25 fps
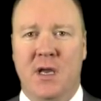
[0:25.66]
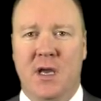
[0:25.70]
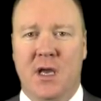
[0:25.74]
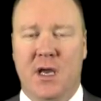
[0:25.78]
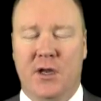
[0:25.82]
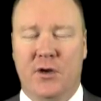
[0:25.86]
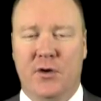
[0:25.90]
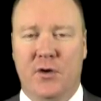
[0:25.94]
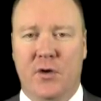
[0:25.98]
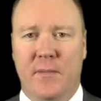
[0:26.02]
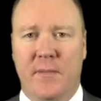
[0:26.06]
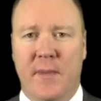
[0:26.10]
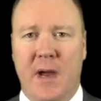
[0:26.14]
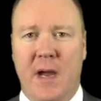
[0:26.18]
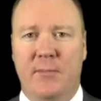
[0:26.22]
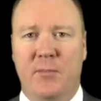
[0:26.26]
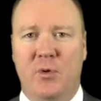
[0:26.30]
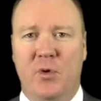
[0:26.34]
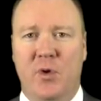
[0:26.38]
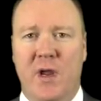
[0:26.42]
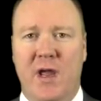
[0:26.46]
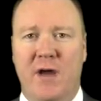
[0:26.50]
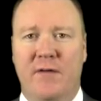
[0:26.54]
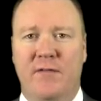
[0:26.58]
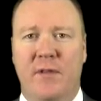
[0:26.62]
And
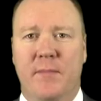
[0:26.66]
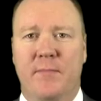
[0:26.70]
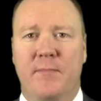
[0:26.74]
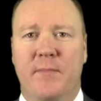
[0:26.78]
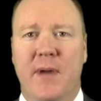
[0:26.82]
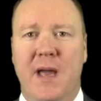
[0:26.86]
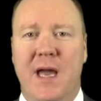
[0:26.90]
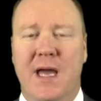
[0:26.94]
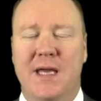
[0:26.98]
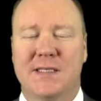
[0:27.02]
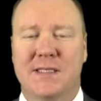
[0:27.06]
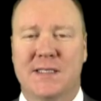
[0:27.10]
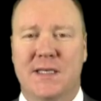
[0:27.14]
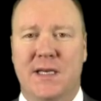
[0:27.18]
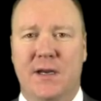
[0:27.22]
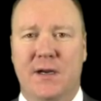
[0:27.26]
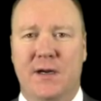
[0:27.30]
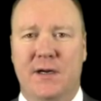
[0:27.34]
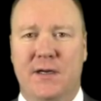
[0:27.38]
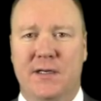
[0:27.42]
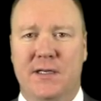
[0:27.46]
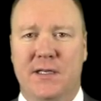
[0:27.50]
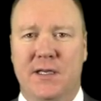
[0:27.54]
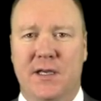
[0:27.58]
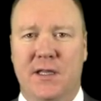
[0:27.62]
remember, we have the best
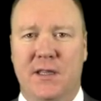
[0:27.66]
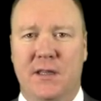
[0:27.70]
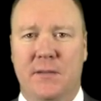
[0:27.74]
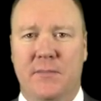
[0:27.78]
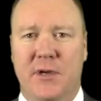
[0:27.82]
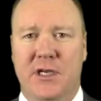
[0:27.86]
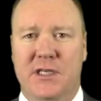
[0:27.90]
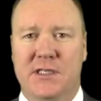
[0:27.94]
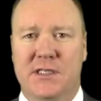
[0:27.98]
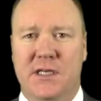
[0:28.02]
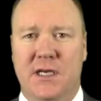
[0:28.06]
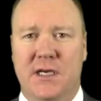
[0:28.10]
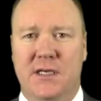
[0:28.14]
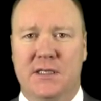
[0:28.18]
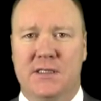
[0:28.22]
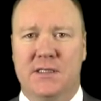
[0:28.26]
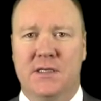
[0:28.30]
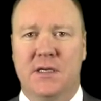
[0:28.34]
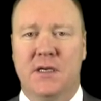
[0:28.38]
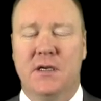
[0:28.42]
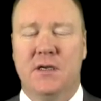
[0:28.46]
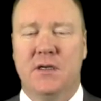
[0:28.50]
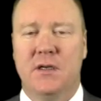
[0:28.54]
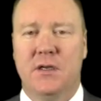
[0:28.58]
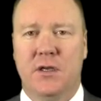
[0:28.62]
guarantee in the business.
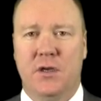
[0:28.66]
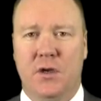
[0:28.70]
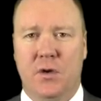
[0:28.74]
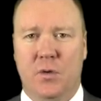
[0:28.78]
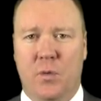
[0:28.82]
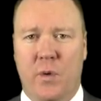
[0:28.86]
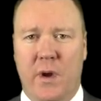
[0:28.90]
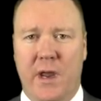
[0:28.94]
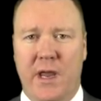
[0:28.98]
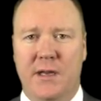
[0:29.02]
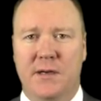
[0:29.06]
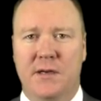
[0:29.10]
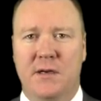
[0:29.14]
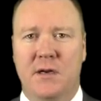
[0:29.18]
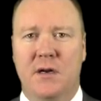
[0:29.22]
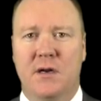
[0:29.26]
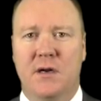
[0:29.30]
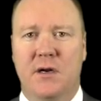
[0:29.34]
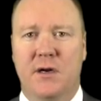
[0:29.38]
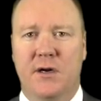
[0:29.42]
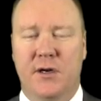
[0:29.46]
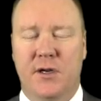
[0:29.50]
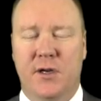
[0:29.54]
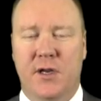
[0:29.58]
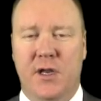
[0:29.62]
You win
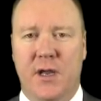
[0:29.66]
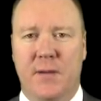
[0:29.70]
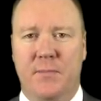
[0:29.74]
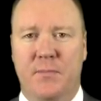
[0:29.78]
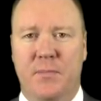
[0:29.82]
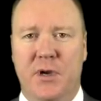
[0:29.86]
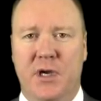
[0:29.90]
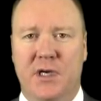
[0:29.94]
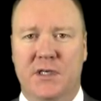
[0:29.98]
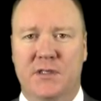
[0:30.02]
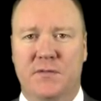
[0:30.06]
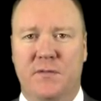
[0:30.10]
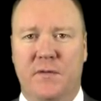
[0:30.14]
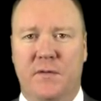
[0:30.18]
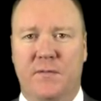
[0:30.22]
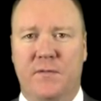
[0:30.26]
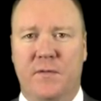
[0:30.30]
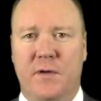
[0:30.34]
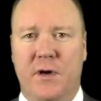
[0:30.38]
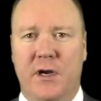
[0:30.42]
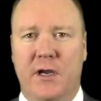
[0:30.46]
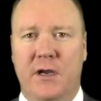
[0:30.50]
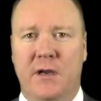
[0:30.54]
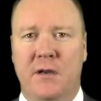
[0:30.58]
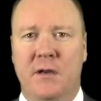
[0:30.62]
or you get picks for
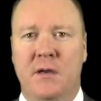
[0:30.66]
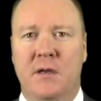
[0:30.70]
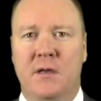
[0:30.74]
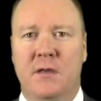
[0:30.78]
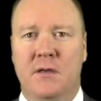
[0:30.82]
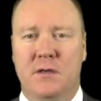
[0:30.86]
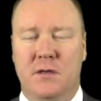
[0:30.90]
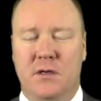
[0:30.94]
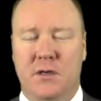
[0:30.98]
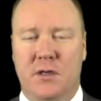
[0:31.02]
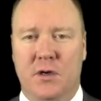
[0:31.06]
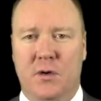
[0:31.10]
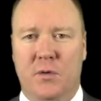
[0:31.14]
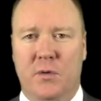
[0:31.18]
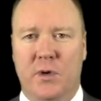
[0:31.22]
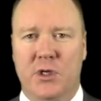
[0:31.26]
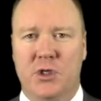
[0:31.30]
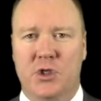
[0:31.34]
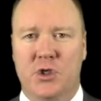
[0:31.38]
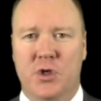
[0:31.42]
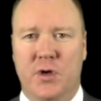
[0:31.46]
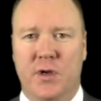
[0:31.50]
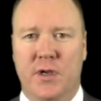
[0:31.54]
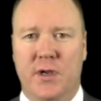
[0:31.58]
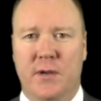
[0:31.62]
free until we
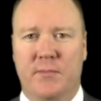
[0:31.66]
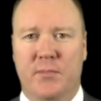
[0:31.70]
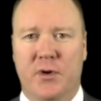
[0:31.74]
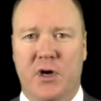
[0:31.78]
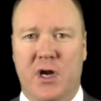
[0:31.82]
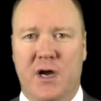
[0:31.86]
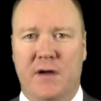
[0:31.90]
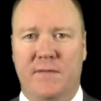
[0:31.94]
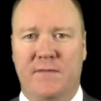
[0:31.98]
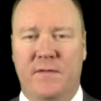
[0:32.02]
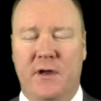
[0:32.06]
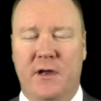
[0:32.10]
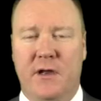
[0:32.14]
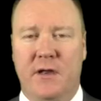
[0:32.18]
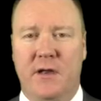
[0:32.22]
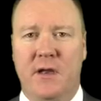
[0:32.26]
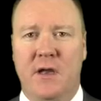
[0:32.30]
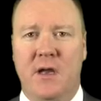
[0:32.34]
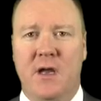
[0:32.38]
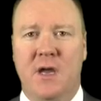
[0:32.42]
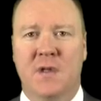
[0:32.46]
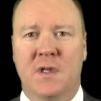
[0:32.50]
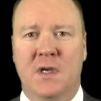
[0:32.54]
show you profit.